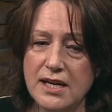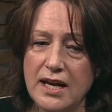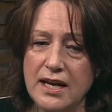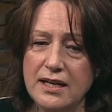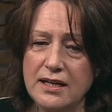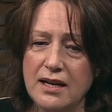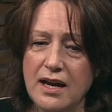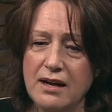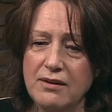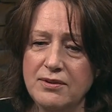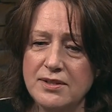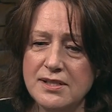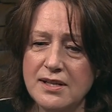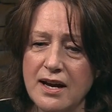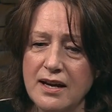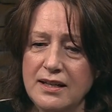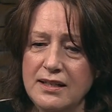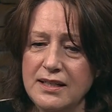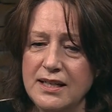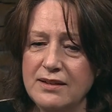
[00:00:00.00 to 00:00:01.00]
and I was
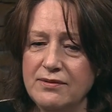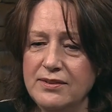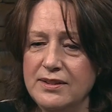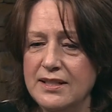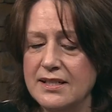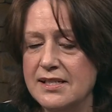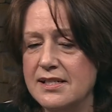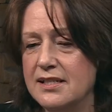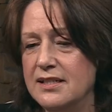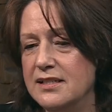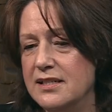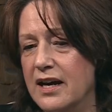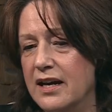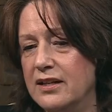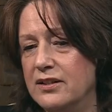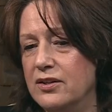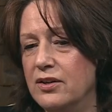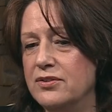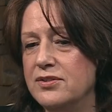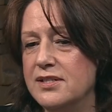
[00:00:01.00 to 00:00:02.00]
kind of given this
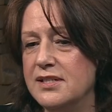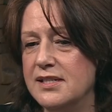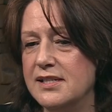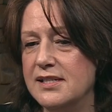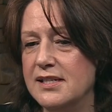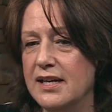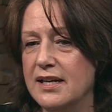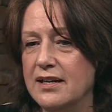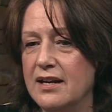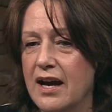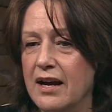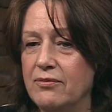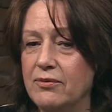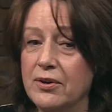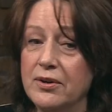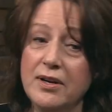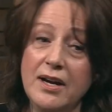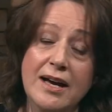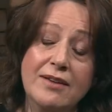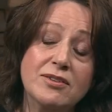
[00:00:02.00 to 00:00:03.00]
diagnosis that I'm
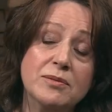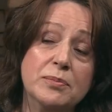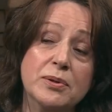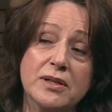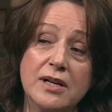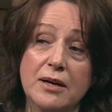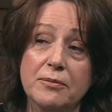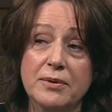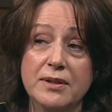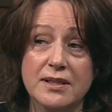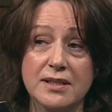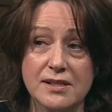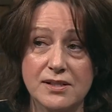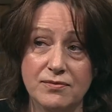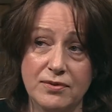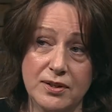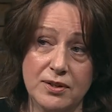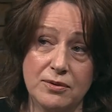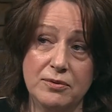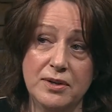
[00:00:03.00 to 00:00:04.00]
going to have to put up with this
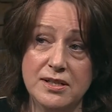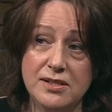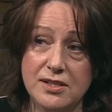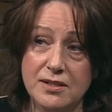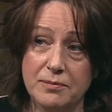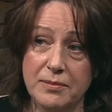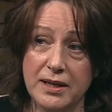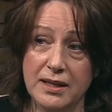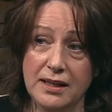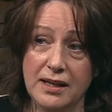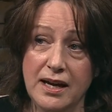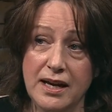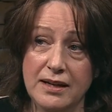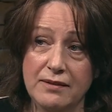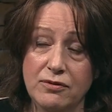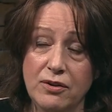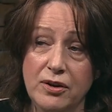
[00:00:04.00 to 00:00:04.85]
for the rest of my life,